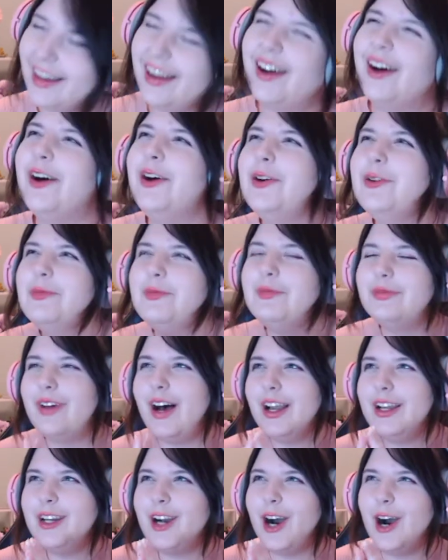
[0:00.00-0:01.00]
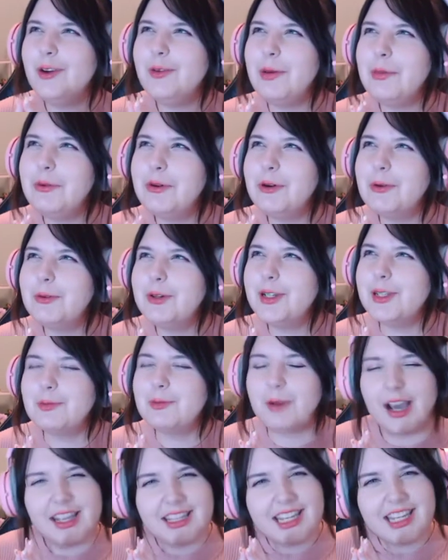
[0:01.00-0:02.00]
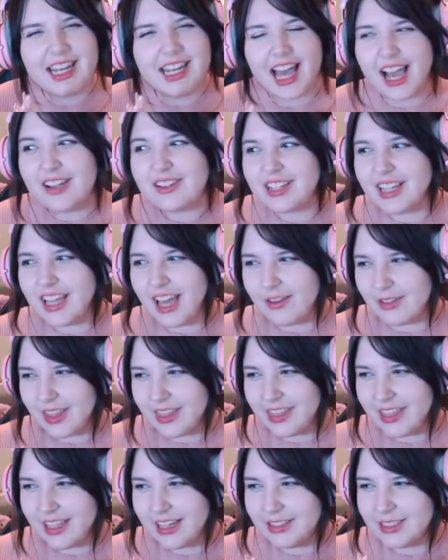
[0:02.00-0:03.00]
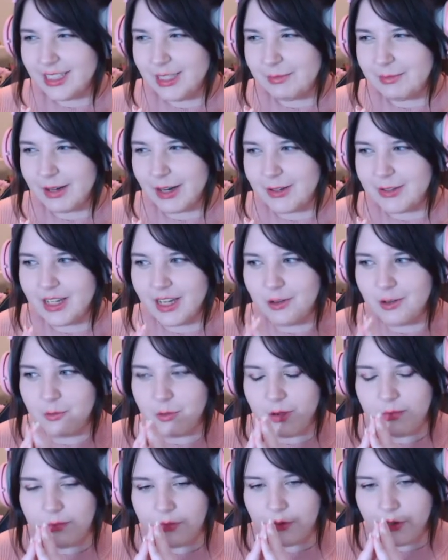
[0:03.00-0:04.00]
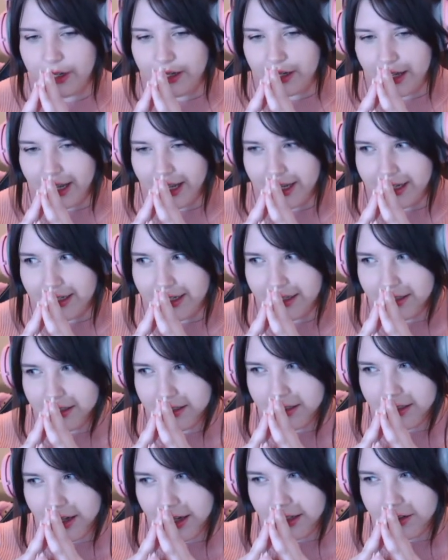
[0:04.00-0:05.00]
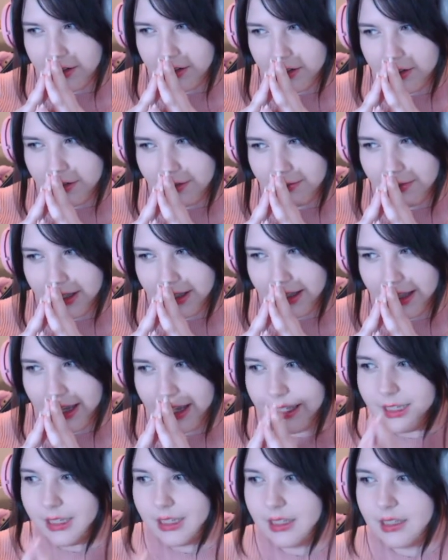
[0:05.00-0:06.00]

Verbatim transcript: Um, I can't remember what it was, but I did actually have a theory about it at one point and something to do with like